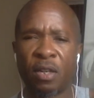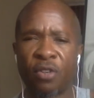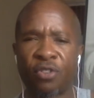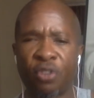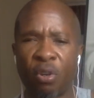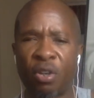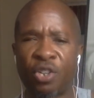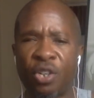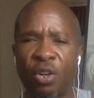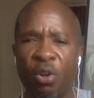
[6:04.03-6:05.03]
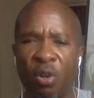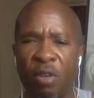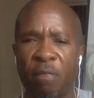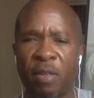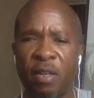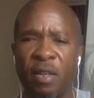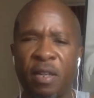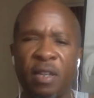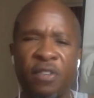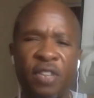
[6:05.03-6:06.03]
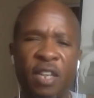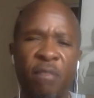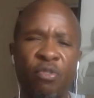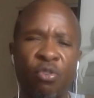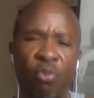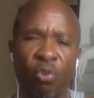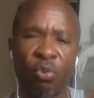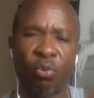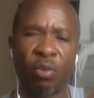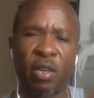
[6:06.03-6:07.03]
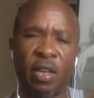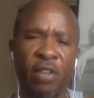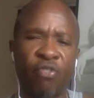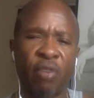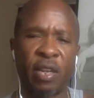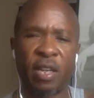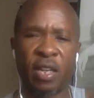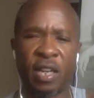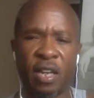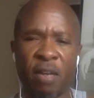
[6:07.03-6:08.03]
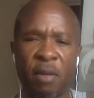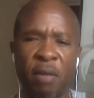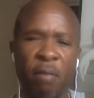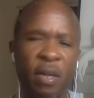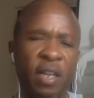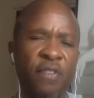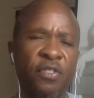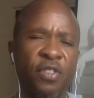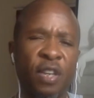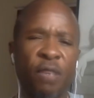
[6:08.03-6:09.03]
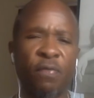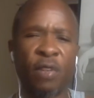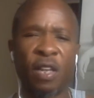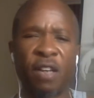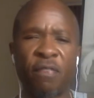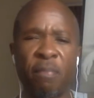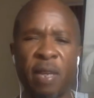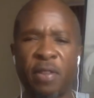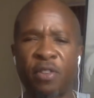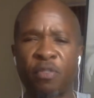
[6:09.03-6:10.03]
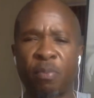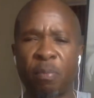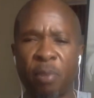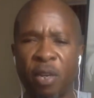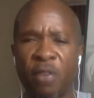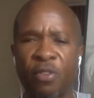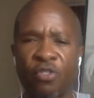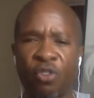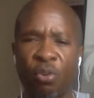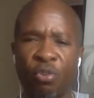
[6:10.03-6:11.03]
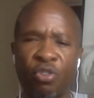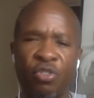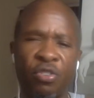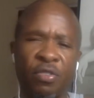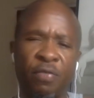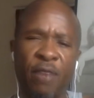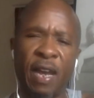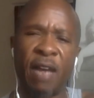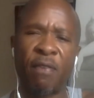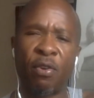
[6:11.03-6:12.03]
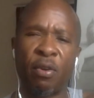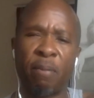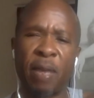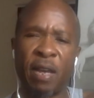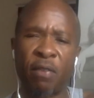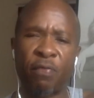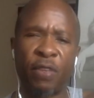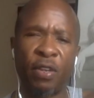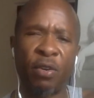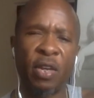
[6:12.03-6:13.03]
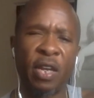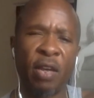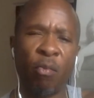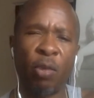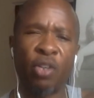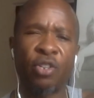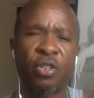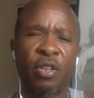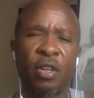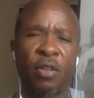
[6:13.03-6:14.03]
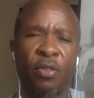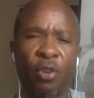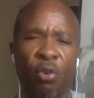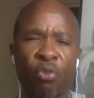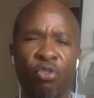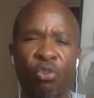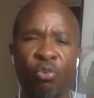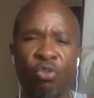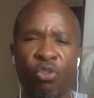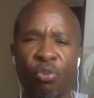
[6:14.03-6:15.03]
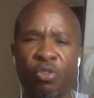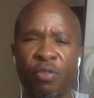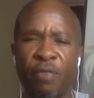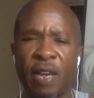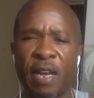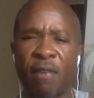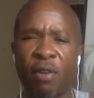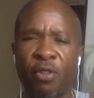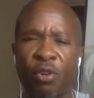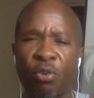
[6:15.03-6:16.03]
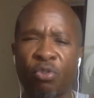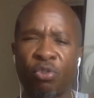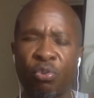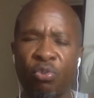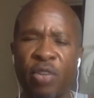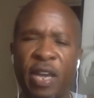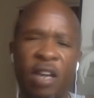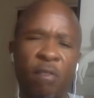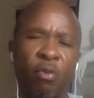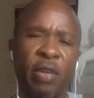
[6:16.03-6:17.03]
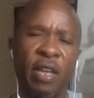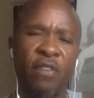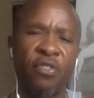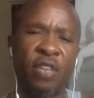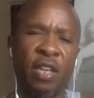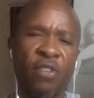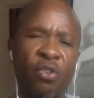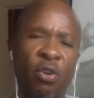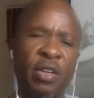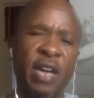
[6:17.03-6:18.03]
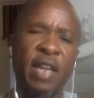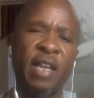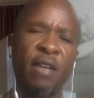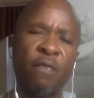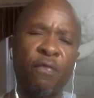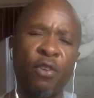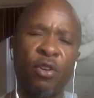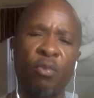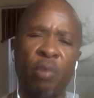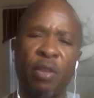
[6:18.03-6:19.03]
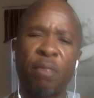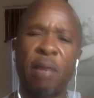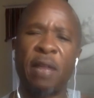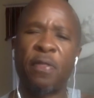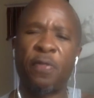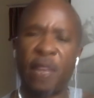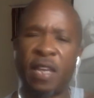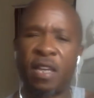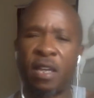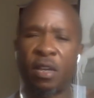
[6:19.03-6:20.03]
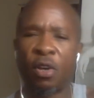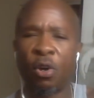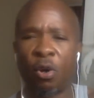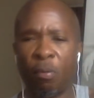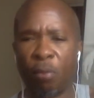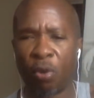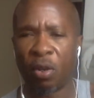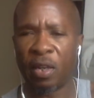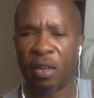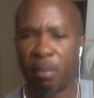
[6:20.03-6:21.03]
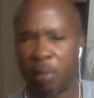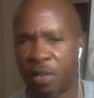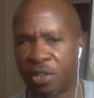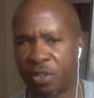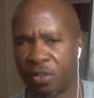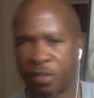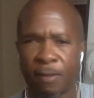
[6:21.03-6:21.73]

Sergeant Hartman seems cruel in training camp, but his tough love methods prepare the soldiers to survive on a battlefield in which those who do survive are those whose animal instincts are not interfered with by thinking or moral inhibitions.